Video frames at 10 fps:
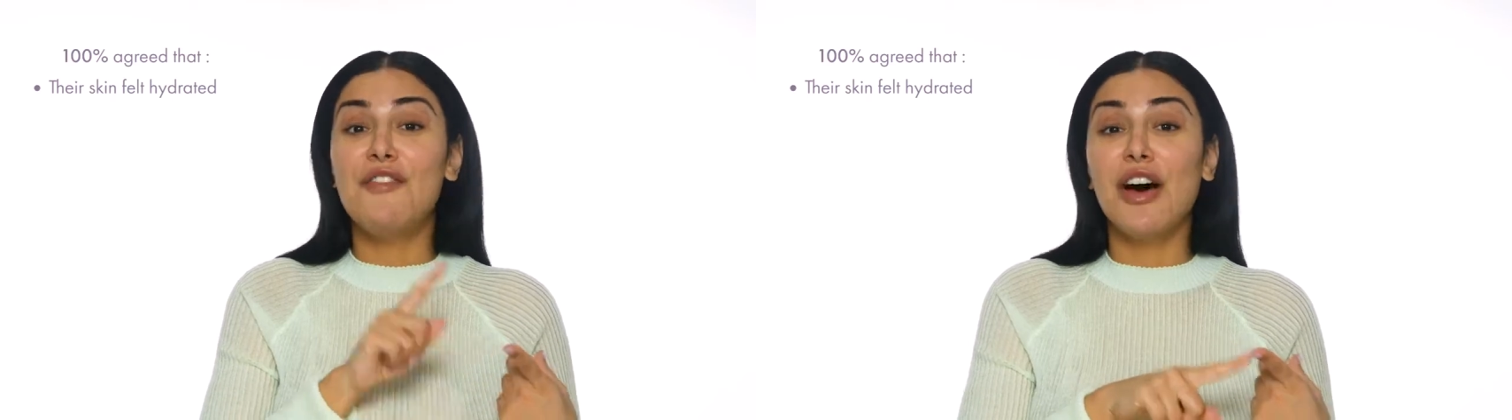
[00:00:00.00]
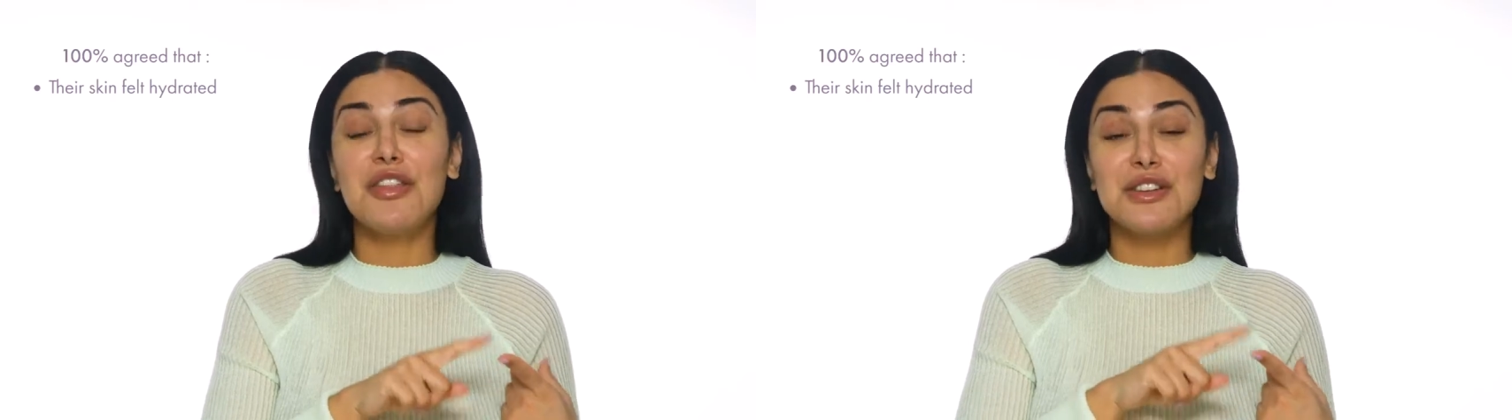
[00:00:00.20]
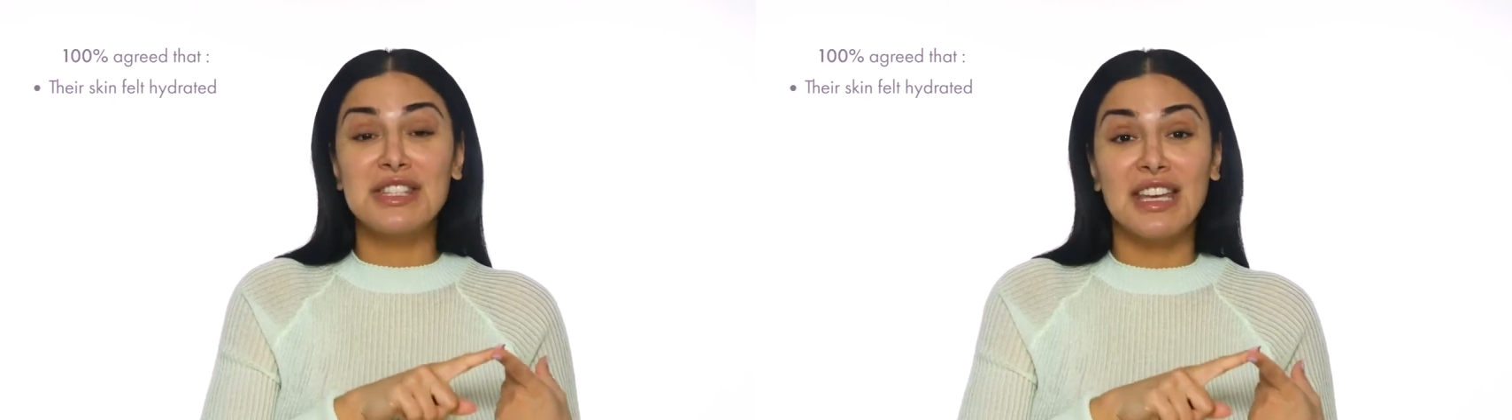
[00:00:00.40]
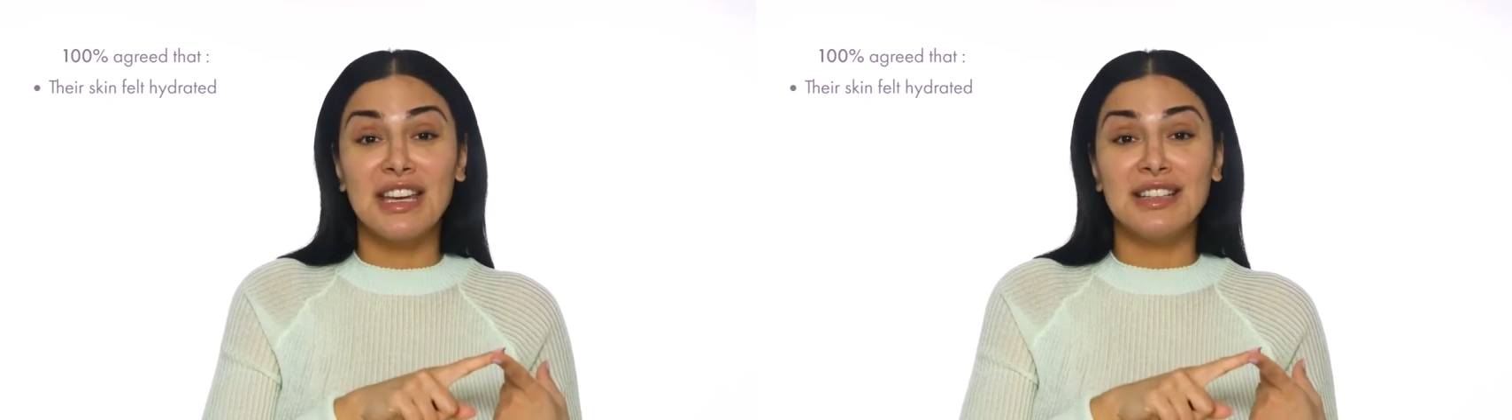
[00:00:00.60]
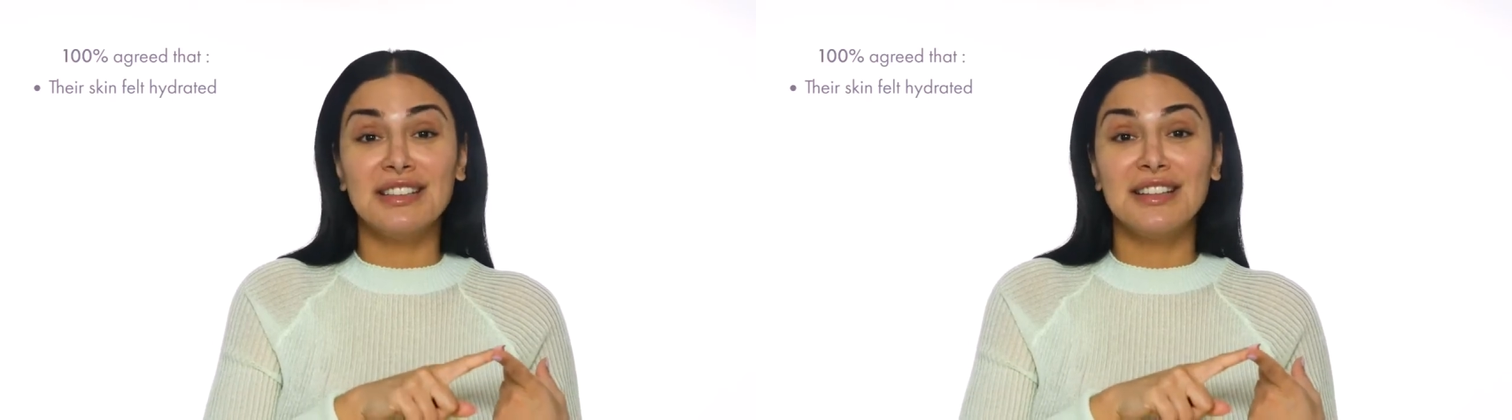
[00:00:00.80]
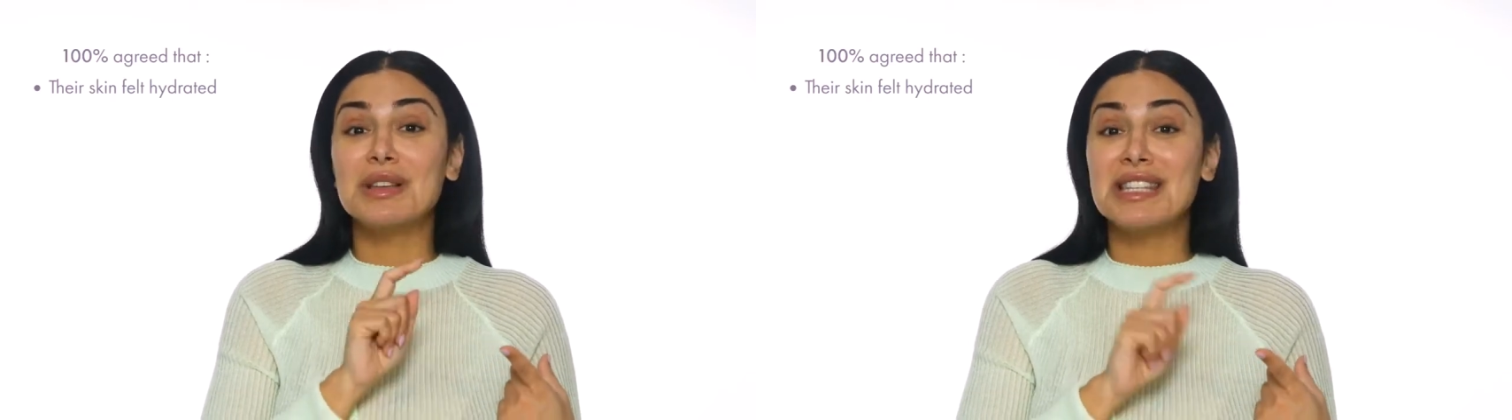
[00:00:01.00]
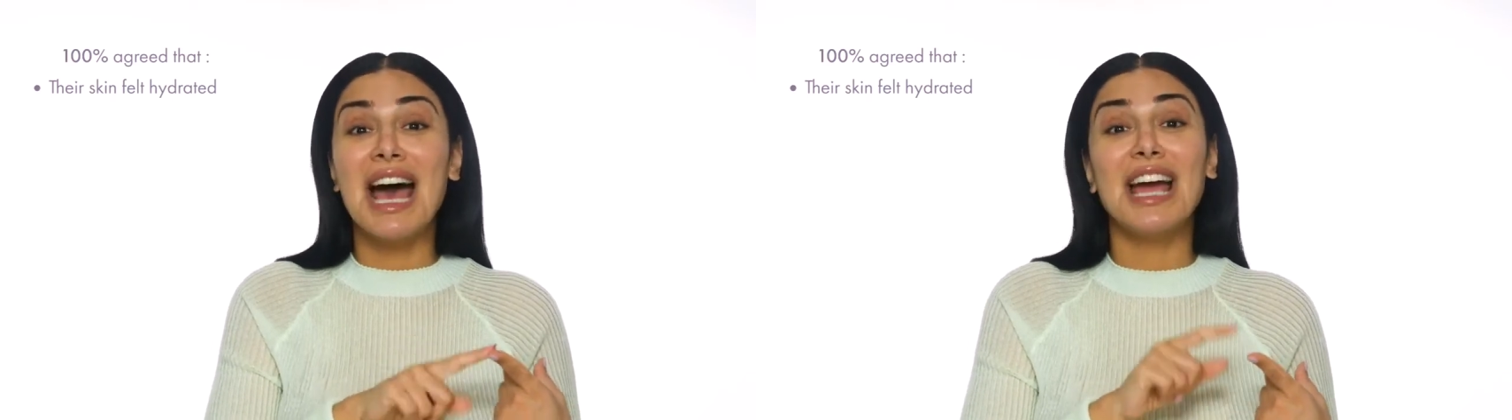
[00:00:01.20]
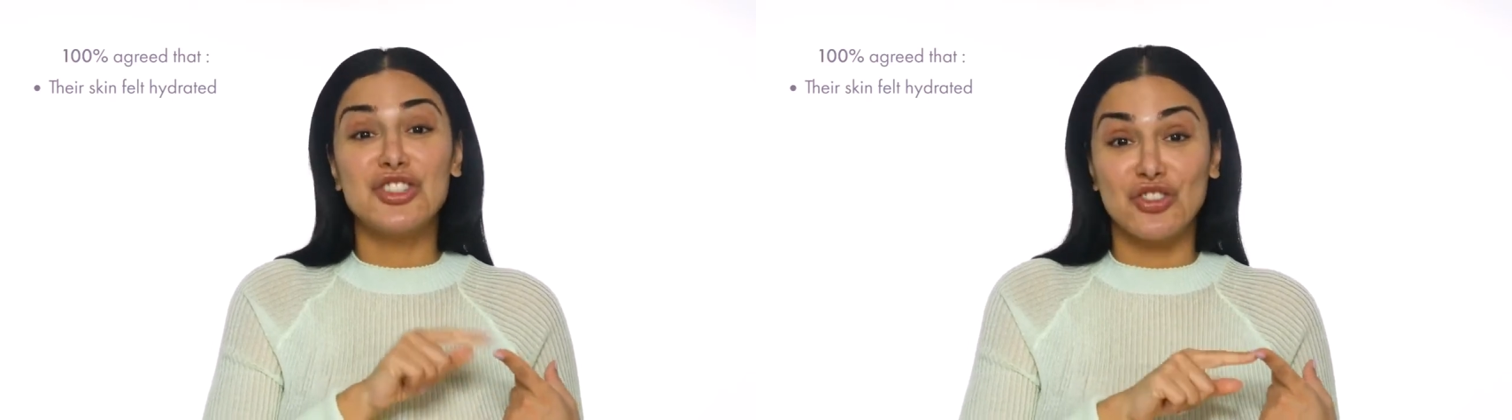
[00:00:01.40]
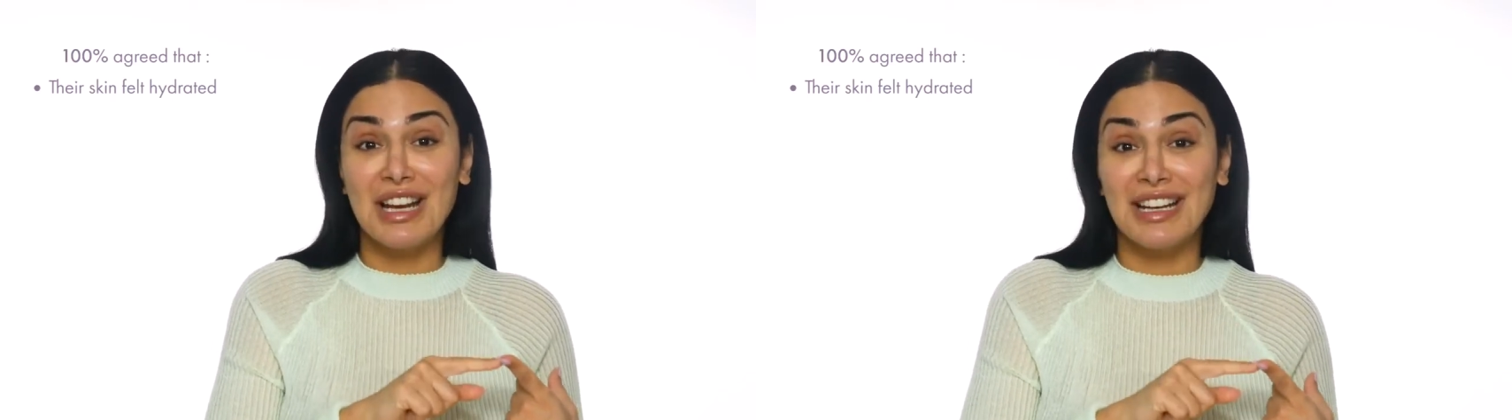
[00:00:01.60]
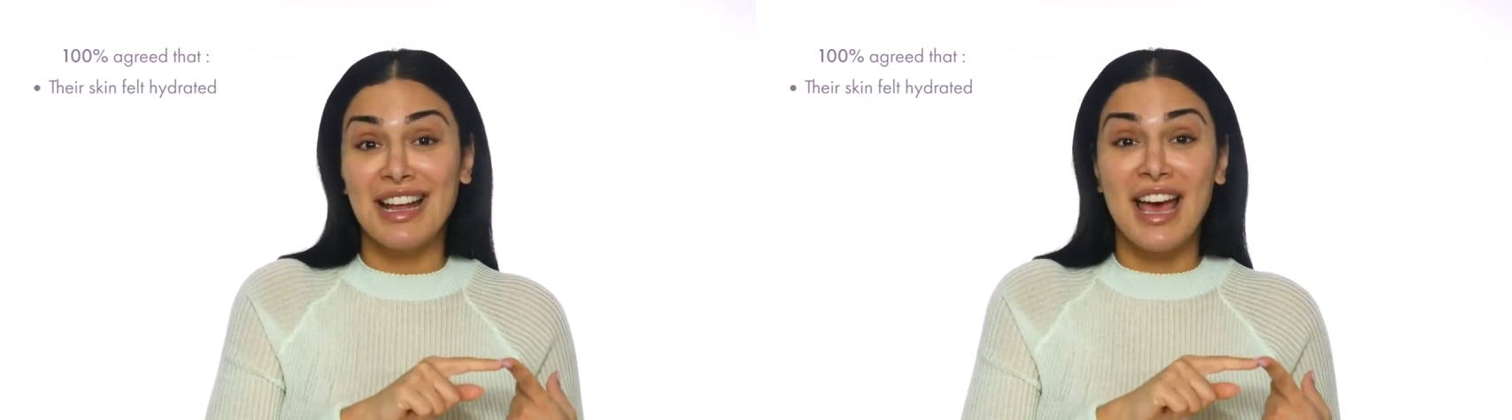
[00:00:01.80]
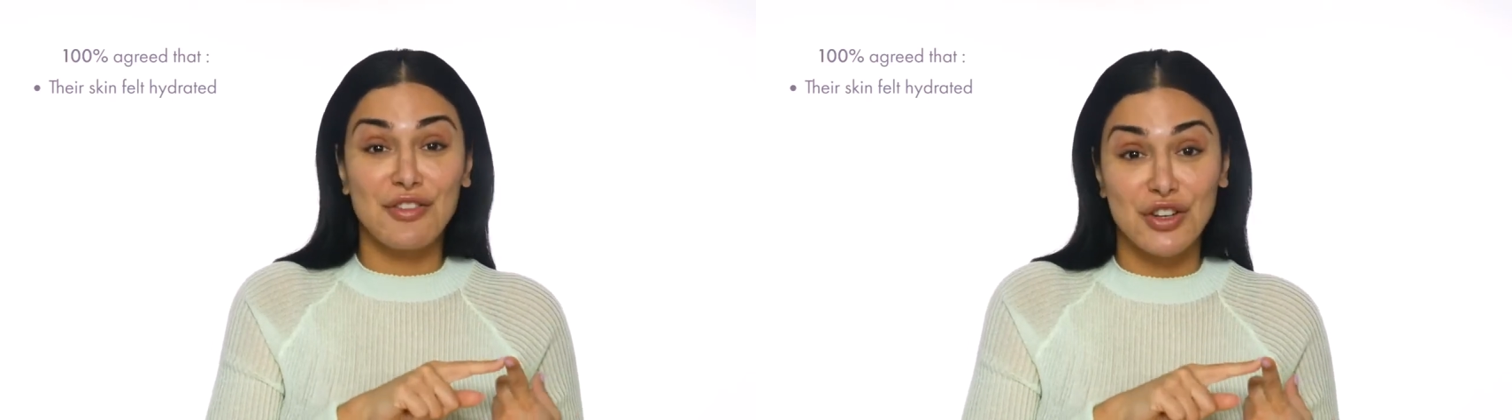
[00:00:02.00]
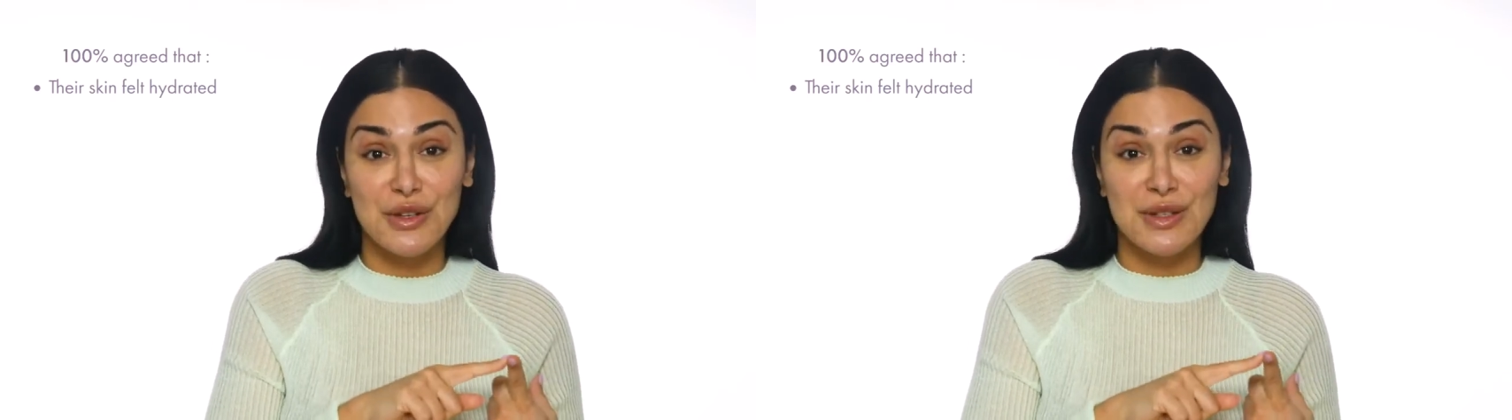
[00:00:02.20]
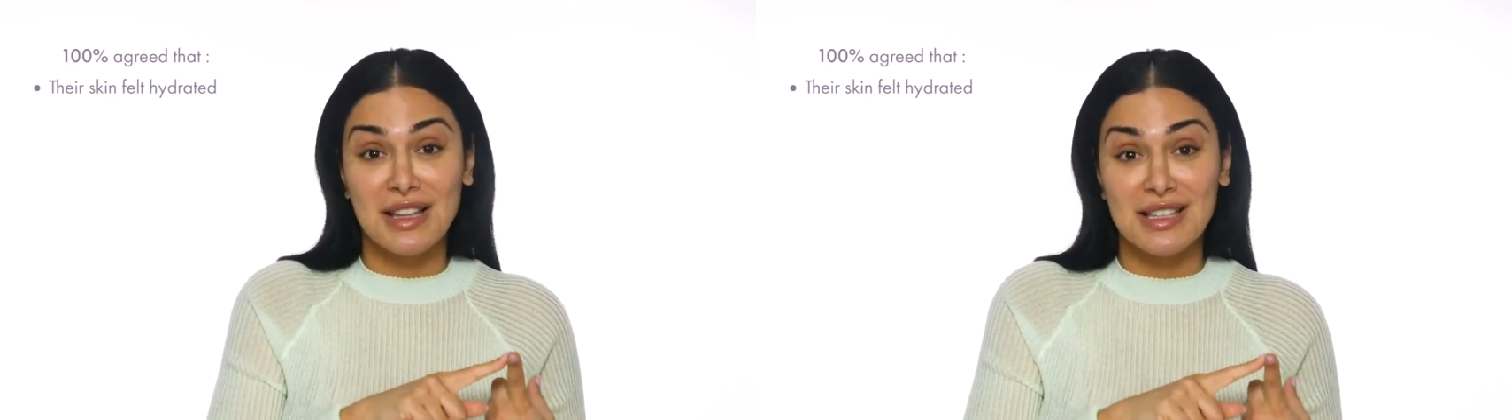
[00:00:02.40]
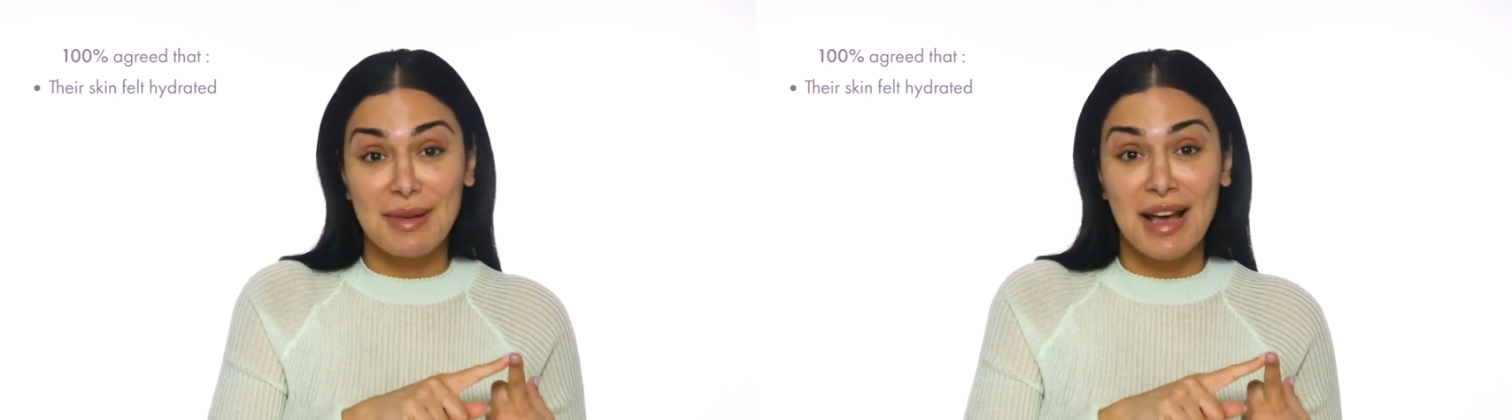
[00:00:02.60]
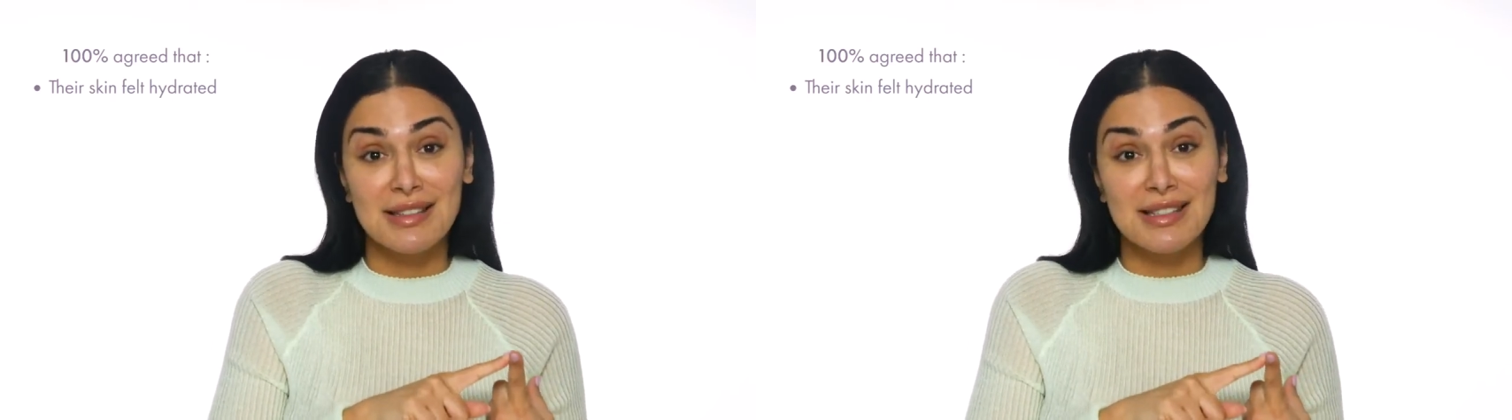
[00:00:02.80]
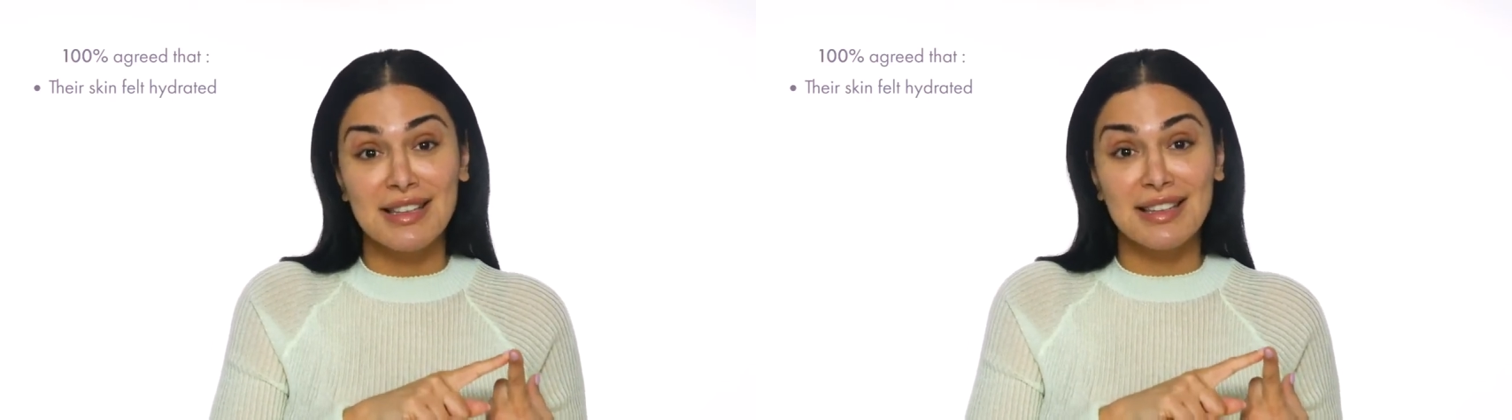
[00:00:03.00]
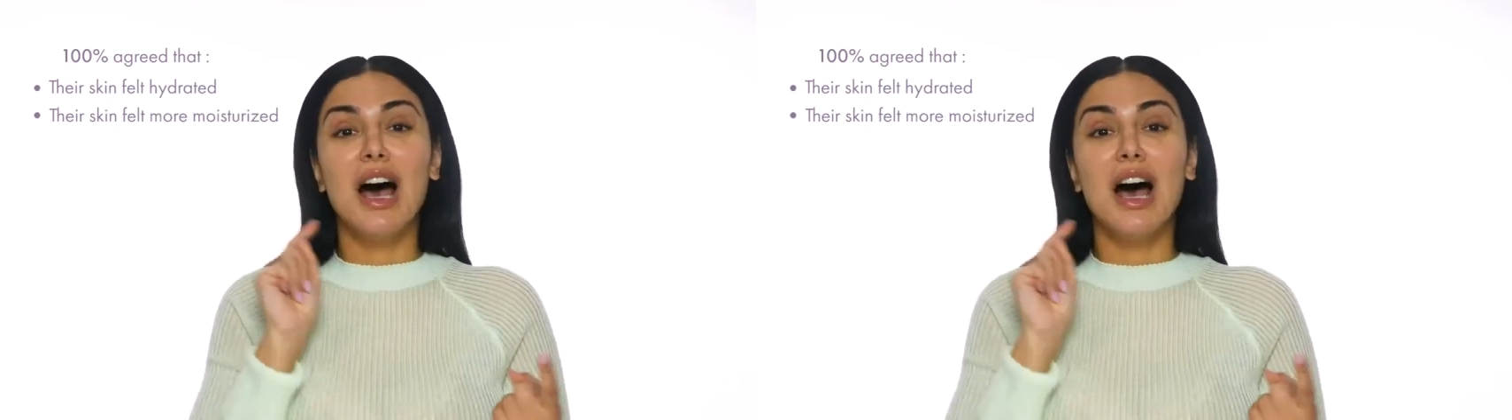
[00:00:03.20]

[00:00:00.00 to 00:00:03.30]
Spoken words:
felt their skin was hydrated after using this mask.